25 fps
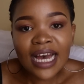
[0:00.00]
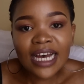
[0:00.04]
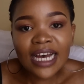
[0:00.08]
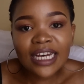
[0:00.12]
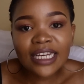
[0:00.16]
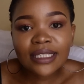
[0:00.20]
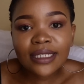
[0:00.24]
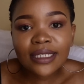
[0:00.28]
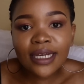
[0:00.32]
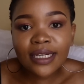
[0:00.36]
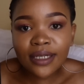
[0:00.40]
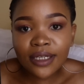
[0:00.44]

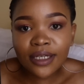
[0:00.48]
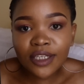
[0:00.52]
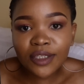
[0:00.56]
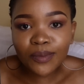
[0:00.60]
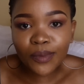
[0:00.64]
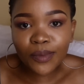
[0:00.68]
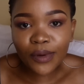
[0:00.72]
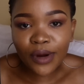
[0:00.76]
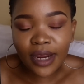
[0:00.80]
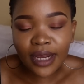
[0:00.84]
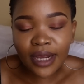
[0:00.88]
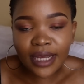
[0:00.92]
A setting
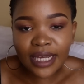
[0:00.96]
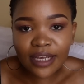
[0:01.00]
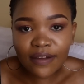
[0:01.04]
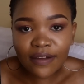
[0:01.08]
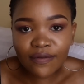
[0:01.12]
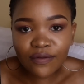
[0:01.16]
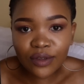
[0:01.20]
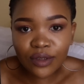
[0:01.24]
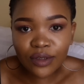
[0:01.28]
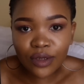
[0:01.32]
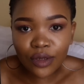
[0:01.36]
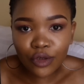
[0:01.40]
spray
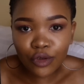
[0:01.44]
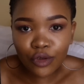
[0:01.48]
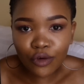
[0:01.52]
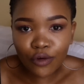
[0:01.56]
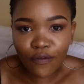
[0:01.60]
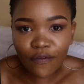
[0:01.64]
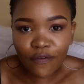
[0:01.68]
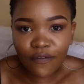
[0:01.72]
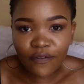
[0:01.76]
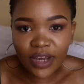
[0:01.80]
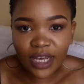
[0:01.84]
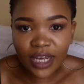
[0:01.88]
gives
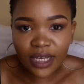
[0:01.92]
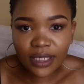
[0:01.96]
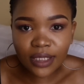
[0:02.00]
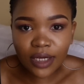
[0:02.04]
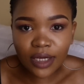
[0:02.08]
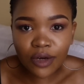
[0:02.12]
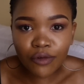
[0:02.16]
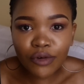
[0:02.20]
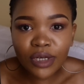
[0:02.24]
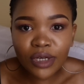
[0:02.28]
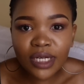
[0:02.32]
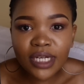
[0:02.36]
your face
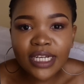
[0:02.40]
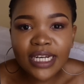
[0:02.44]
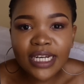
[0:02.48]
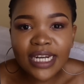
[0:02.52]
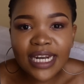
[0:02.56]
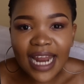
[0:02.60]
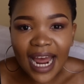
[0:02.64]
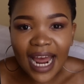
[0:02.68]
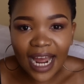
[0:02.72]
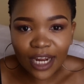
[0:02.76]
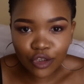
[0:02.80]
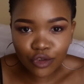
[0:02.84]
a really
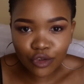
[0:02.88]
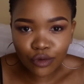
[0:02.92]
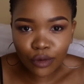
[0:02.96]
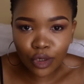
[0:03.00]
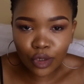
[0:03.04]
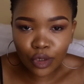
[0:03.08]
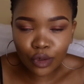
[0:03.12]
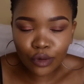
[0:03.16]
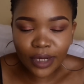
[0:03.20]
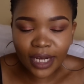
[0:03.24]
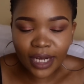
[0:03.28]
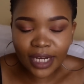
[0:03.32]
natural
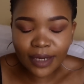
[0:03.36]
look.